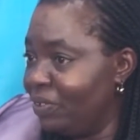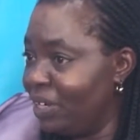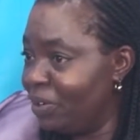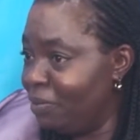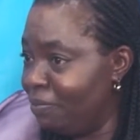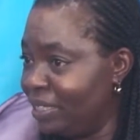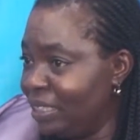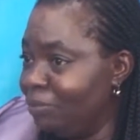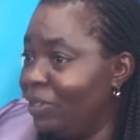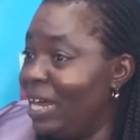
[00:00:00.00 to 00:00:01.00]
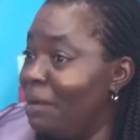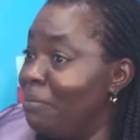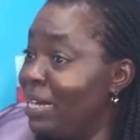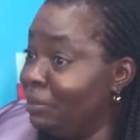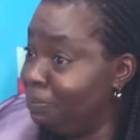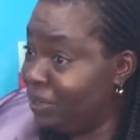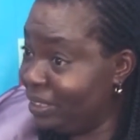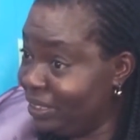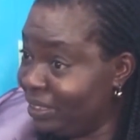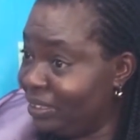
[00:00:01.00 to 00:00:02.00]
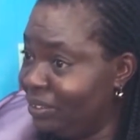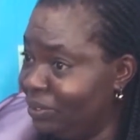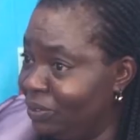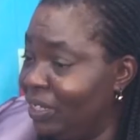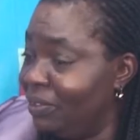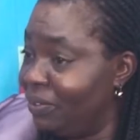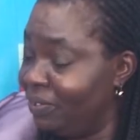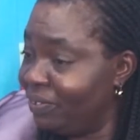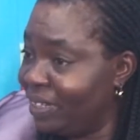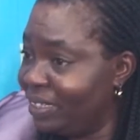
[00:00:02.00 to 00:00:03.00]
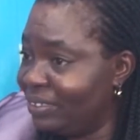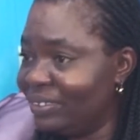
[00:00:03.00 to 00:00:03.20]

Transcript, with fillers: we're compatible, I'm at peace, you know, and all that.